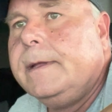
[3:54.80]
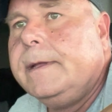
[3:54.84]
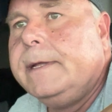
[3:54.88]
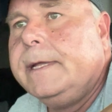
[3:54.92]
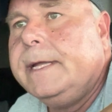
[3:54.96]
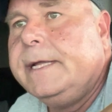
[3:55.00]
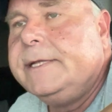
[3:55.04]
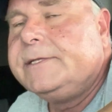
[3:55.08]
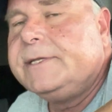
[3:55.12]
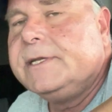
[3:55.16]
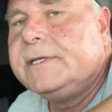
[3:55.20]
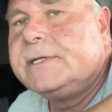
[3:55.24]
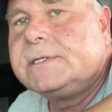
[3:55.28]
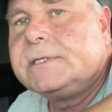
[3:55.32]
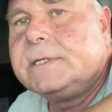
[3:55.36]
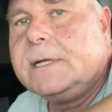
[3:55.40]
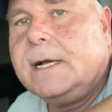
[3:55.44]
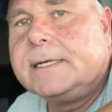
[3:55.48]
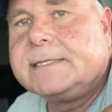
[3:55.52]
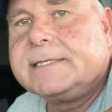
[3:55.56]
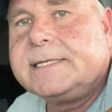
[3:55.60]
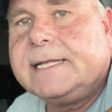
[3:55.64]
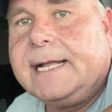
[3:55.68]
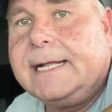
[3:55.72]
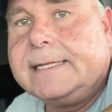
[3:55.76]
it just
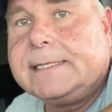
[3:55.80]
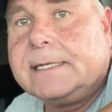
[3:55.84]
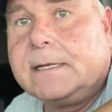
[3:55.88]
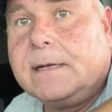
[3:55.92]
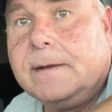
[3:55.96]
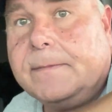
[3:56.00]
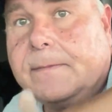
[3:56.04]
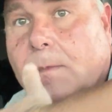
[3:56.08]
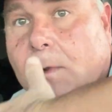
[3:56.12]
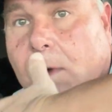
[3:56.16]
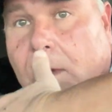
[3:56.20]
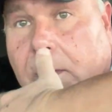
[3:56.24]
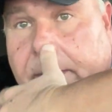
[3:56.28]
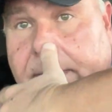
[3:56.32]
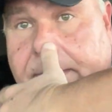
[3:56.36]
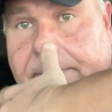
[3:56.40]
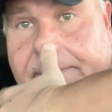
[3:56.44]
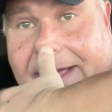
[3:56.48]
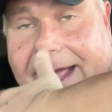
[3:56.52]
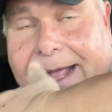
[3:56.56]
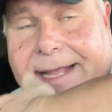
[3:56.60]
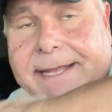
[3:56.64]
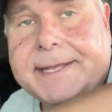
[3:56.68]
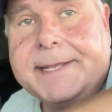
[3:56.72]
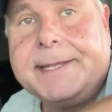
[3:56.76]
sucks that I had to come all the way
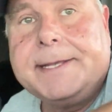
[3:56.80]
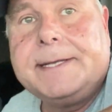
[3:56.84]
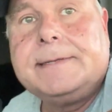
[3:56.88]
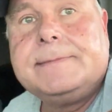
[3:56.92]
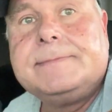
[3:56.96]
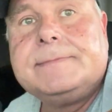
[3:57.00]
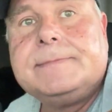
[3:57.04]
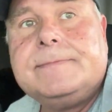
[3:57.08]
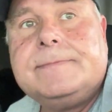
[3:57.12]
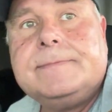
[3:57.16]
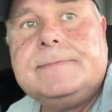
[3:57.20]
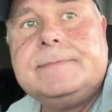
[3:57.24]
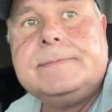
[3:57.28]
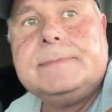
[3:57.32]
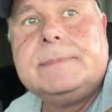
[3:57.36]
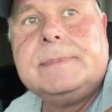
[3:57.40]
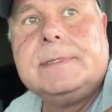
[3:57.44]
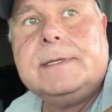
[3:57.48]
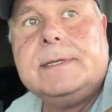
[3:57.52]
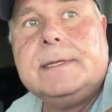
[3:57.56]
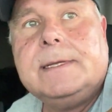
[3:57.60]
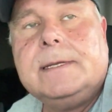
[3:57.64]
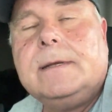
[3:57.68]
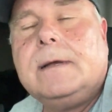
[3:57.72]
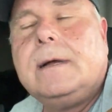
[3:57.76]
back here
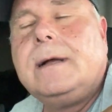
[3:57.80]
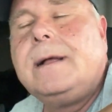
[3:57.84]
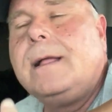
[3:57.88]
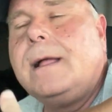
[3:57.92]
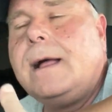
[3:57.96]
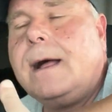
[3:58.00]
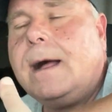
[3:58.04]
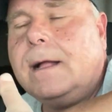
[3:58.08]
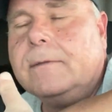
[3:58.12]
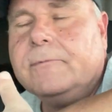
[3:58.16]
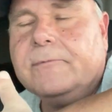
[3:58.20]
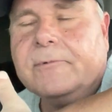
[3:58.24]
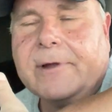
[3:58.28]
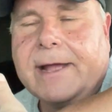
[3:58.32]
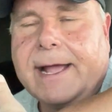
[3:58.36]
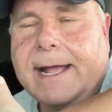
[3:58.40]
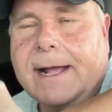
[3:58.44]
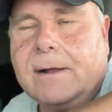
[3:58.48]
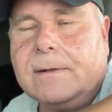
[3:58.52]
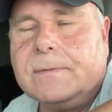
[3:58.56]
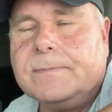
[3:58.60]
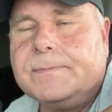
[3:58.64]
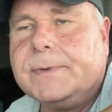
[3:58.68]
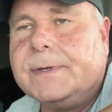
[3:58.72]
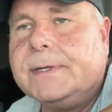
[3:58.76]
en
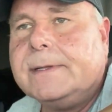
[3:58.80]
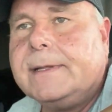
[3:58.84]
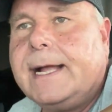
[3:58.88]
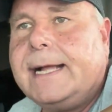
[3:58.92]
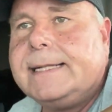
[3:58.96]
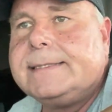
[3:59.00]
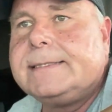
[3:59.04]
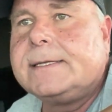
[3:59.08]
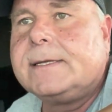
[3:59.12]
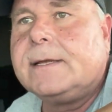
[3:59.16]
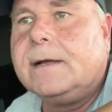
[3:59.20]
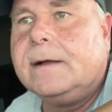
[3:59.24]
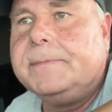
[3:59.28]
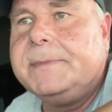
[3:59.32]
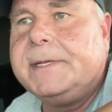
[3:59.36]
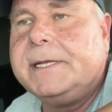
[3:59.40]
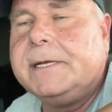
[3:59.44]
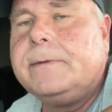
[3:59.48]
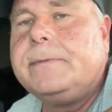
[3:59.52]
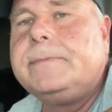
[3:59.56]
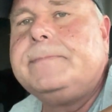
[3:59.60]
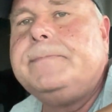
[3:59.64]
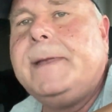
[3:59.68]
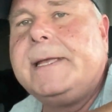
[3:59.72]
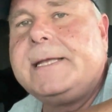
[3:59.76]
route, but I had to come
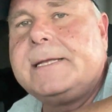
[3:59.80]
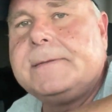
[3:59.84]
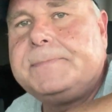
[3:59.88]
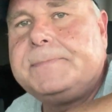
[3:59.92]
here, make a